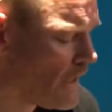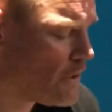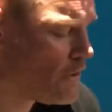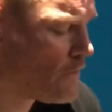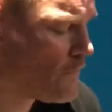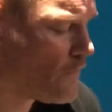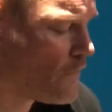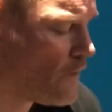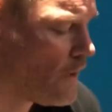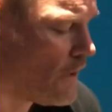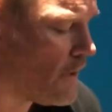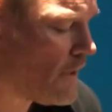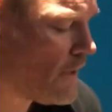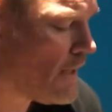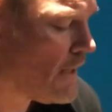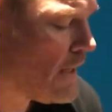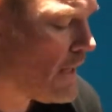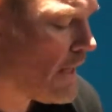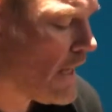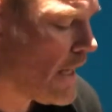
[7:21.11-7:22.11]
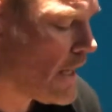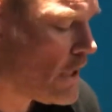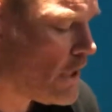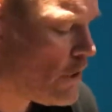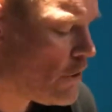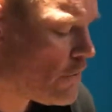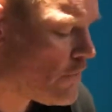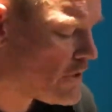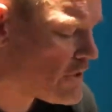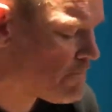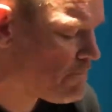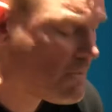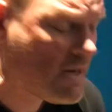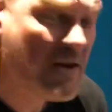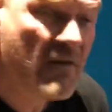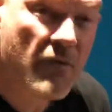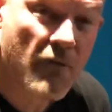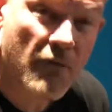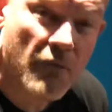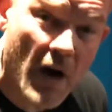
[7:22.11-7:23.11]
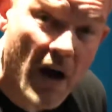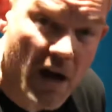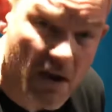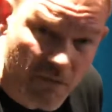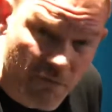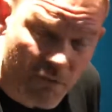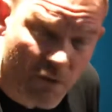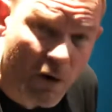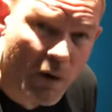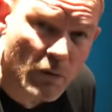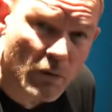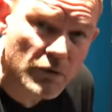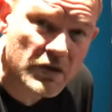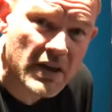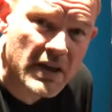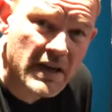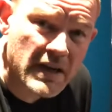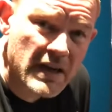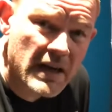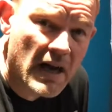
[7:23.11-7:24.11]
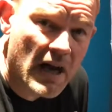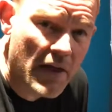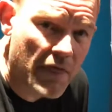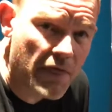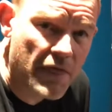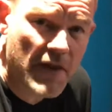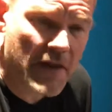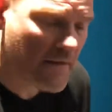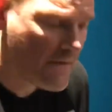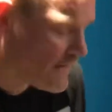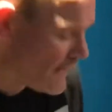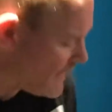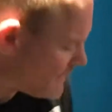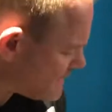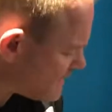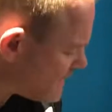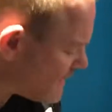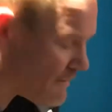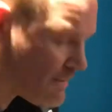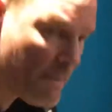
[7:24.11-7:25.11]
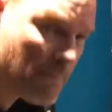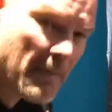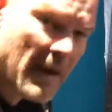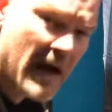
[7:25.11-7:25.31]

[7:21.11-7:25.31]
You've got a USB 5 volt. I think that's going to be